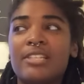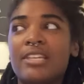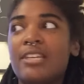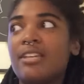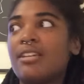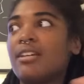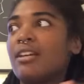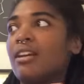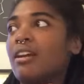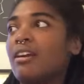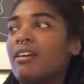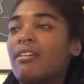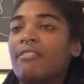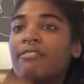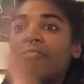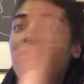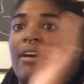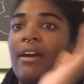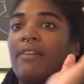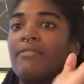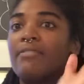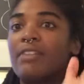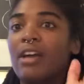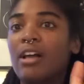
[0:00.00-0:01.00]
here,
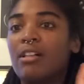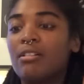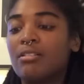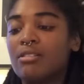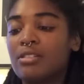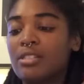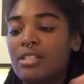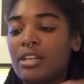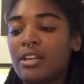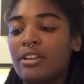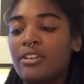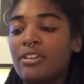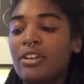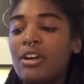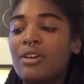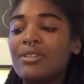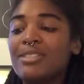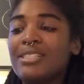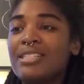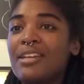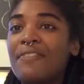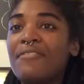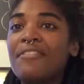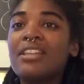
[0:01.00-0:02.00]
five dollars there. You know,
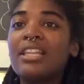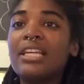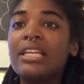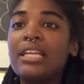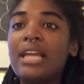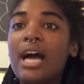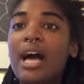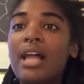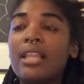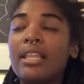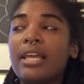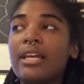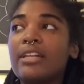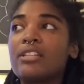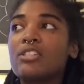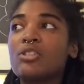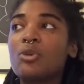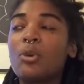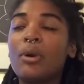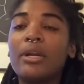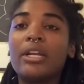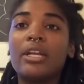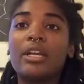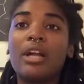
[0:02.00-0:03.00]
it's definitely not like
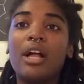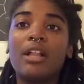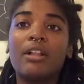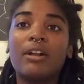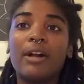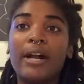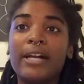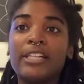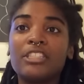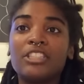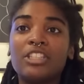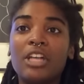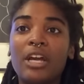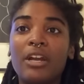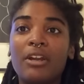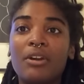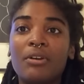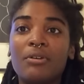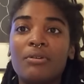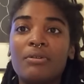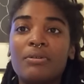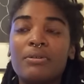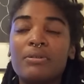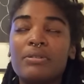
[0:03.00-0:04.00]
twenty dollar
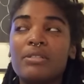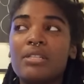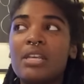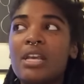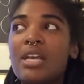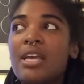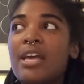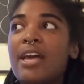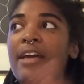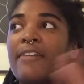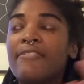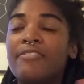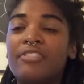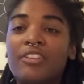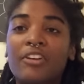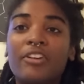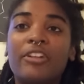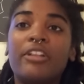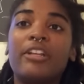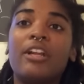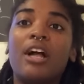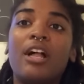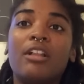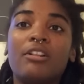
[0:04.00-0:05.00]
eyeshadows and
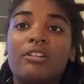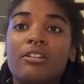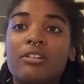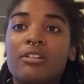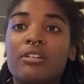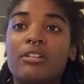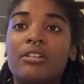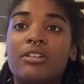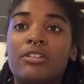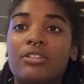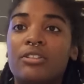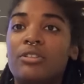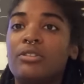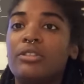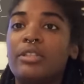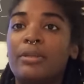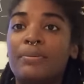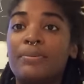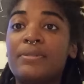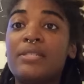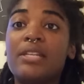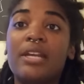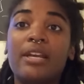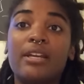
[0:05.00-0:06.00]
thirty dollar you know
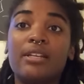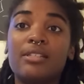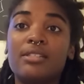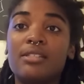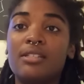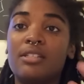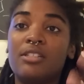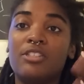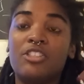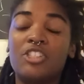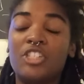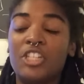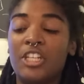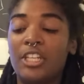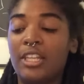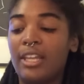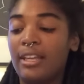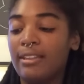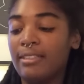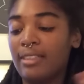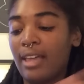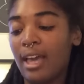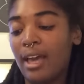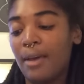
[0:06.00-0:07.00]
lipsticks and shit
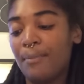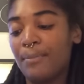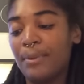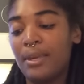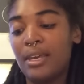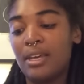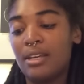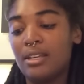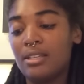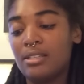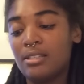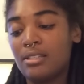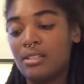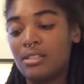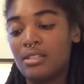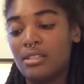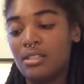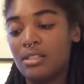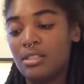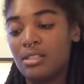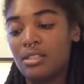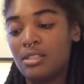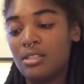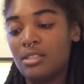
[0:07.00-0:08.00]
like that because
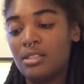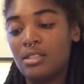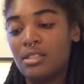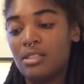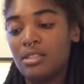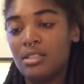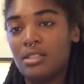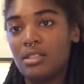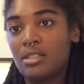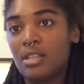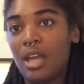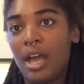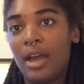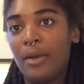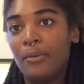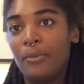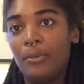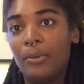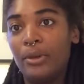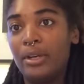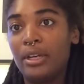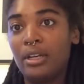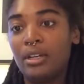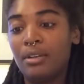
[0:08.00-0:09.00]
I
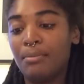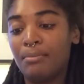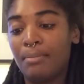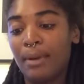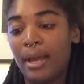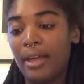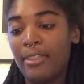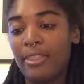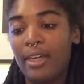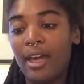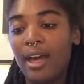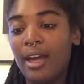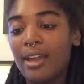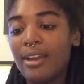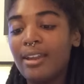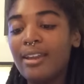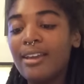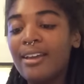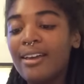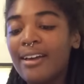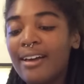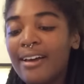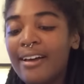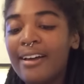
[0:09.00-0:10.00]
wouldn't buy
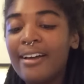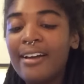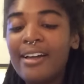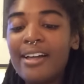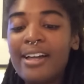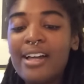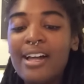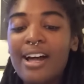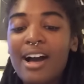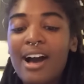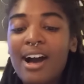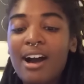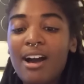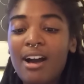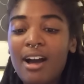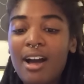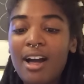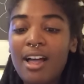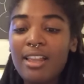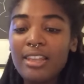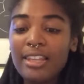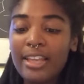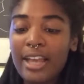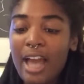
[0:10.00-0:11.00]
that.
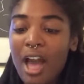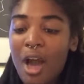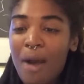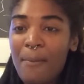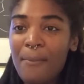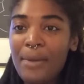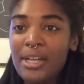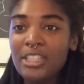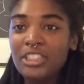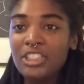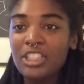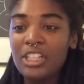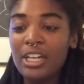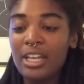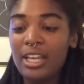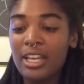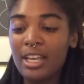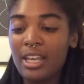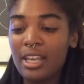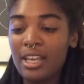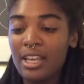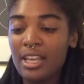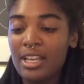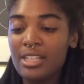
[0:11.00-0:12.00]
oh, look at how much it
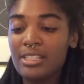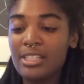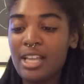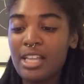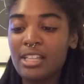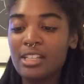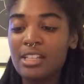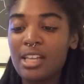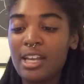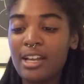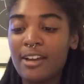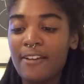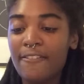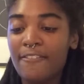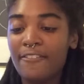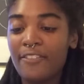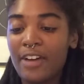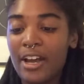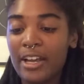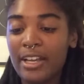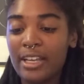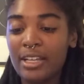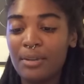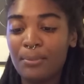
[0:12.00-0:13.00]
is. I look like a
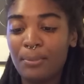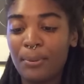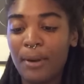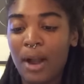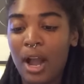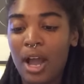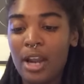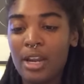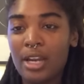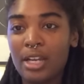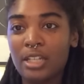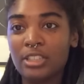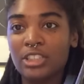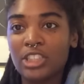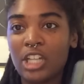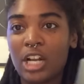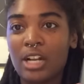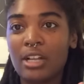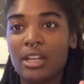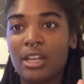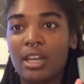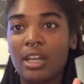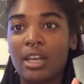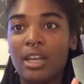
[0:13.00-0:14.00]
fucking product
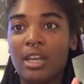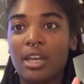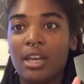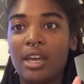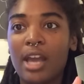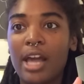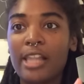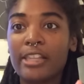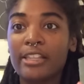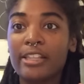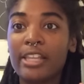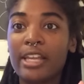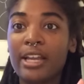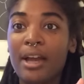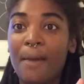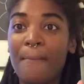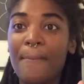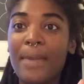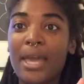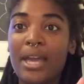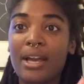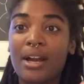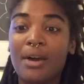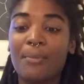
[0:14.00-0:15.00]
junkie. I look like a
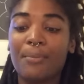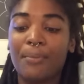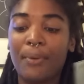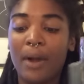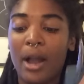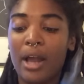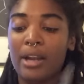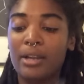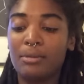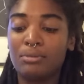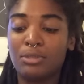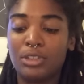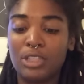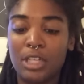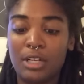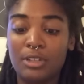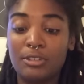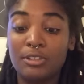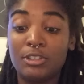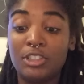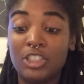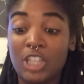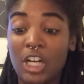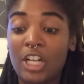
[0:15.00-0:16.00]
makeup product ju
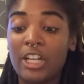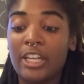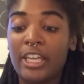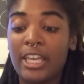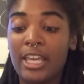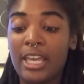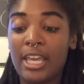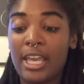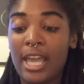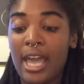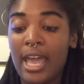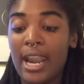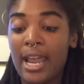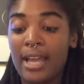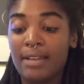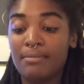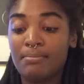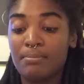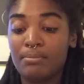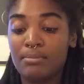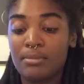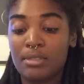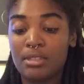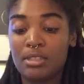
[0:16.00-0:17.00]
junkie, and
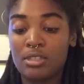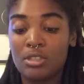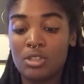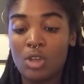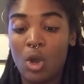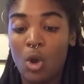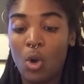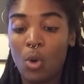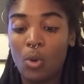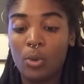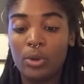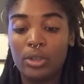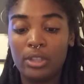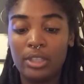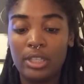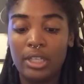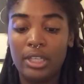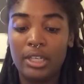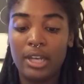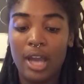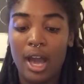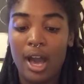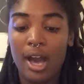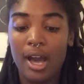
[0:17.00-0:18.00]
I'm
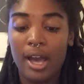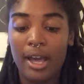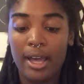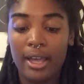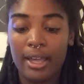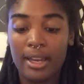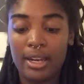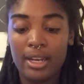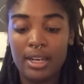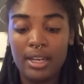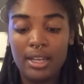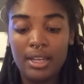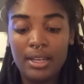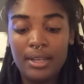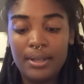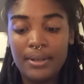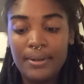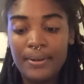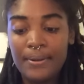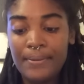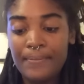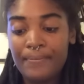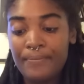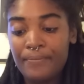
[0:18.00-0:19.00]
totally not.
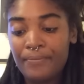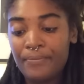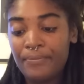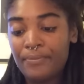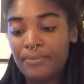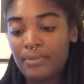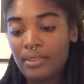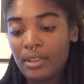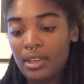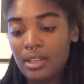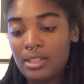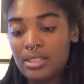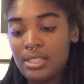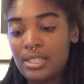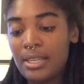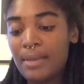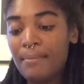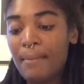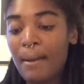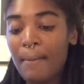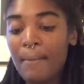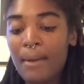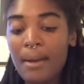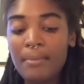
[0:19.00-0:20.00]
See,
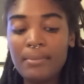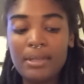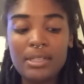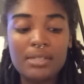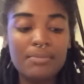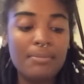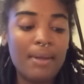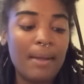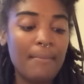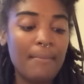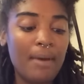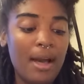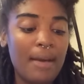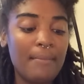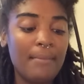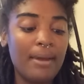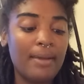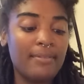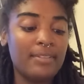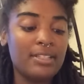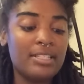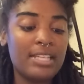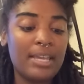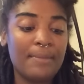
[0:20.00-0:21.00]
my mom, my mom, I'm gonna
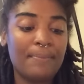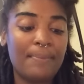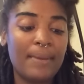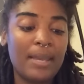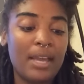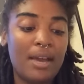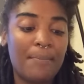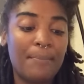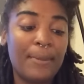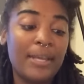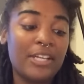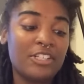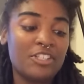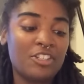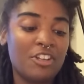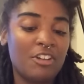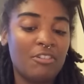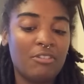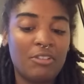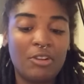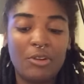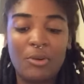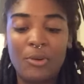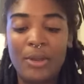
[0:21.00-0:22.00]
have to take a
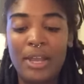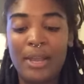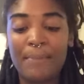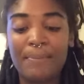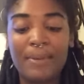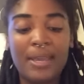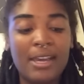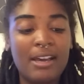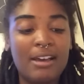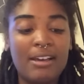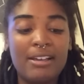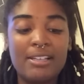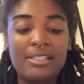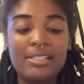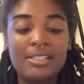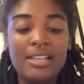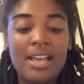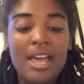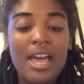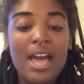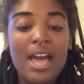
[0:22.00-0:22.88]
picture real quick because